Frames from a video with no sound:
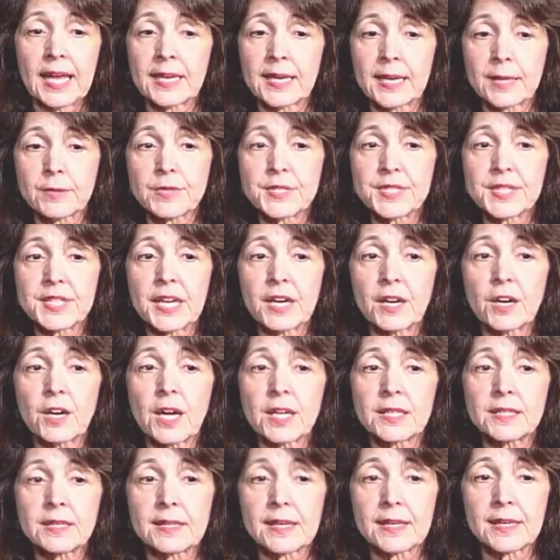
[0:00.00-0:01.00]
And I was there
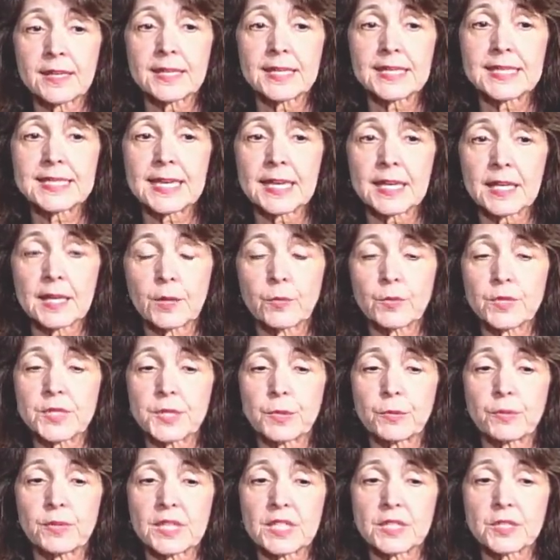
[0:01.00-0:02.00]
on a day that
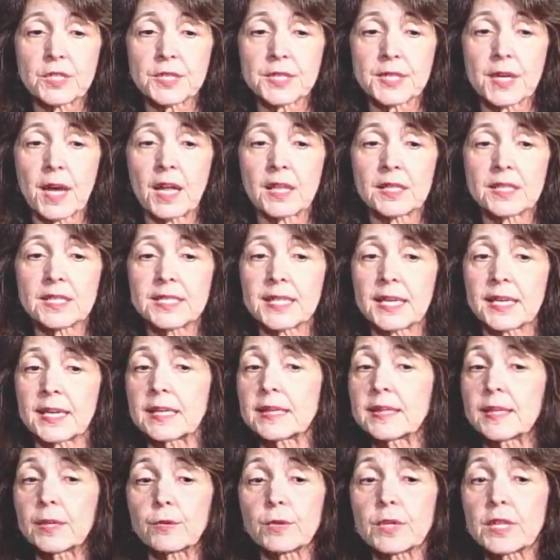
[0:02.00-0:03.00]
was a religious holiday,
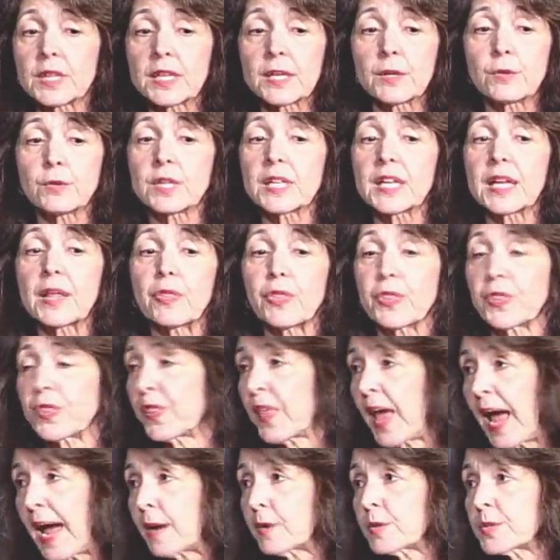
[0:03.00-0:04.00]
and there were literally
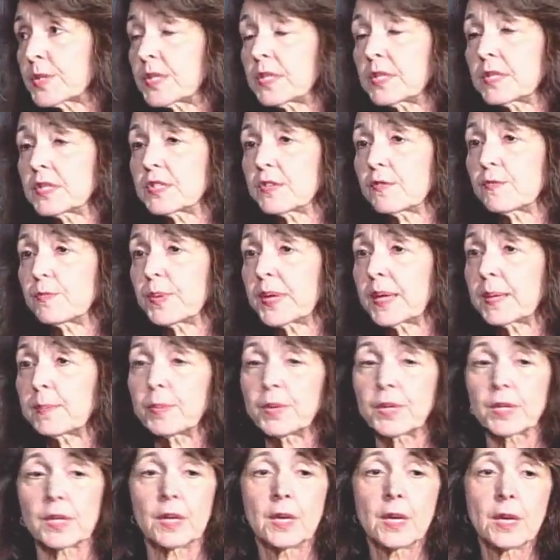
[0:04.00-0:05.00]
thousands of
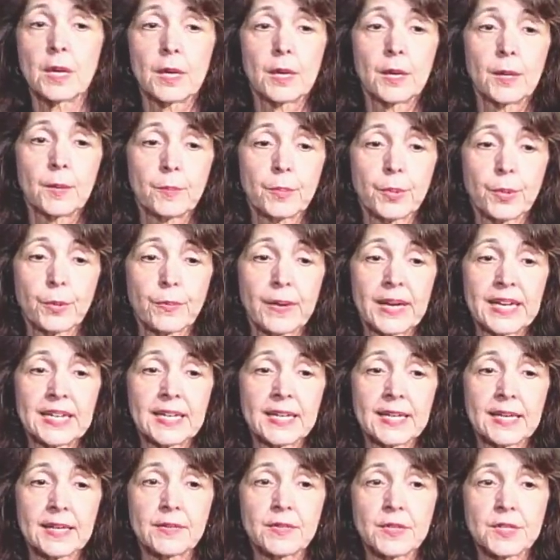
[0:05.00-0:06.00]
people
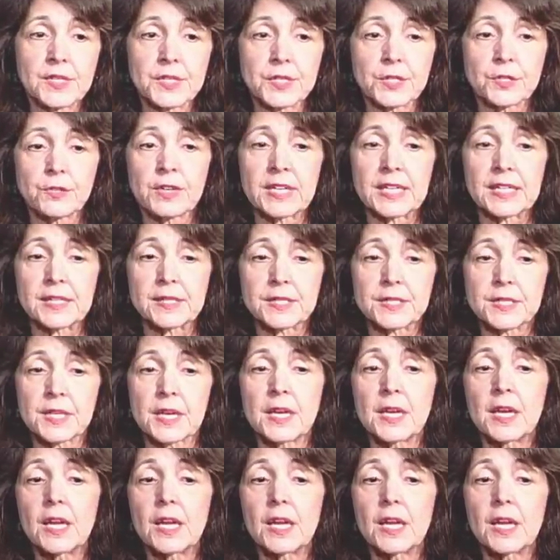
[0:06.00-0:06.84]
parading in the streets.